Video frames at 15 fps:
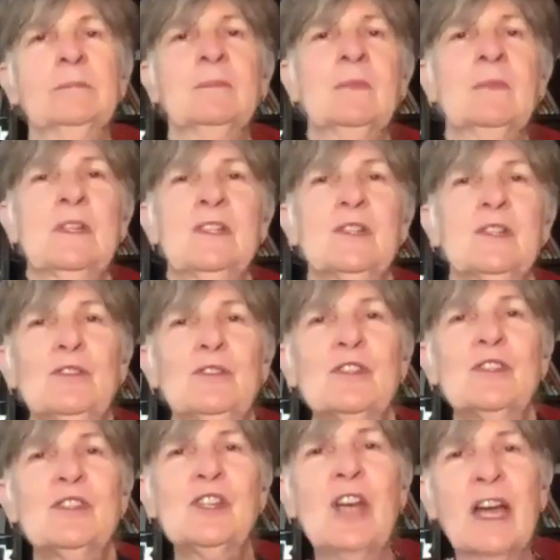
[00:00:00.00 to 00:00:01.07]
So
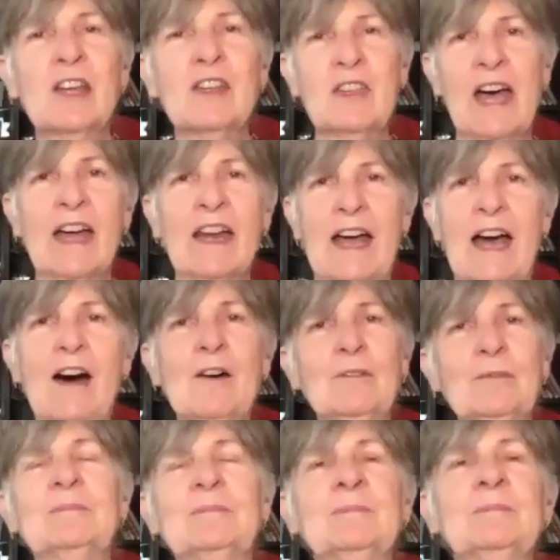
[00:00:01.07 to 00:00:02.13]
just check that out,
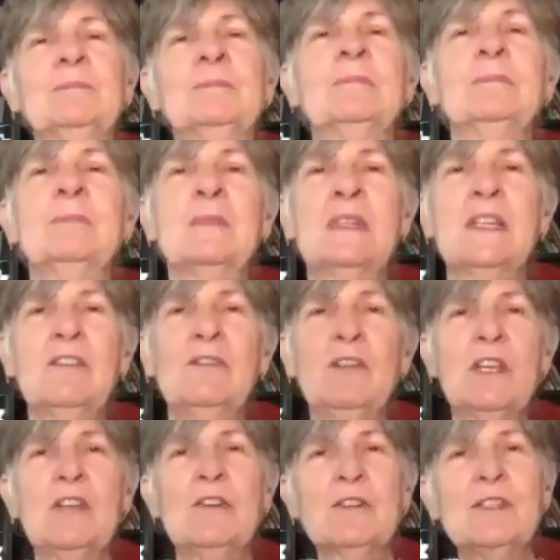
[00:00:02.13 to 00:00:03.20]
giving
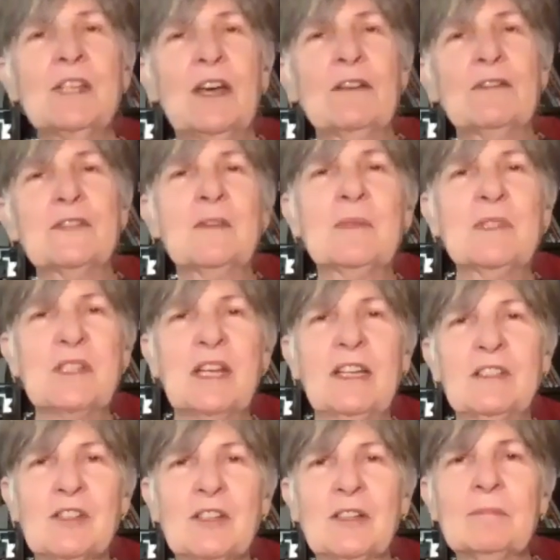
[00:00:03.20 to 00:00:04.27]
yourself some
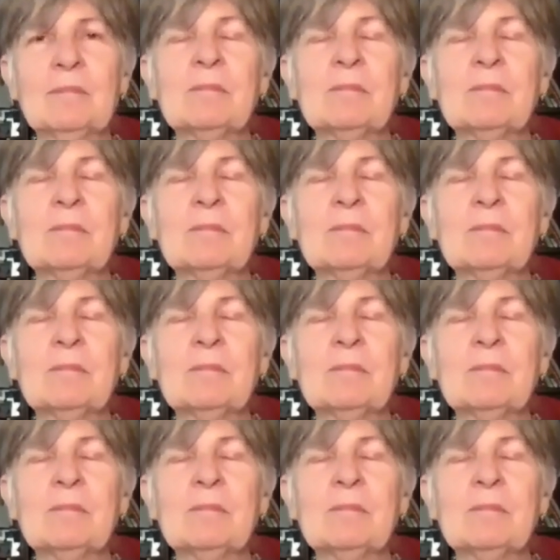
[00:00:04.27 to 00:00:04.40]
attention,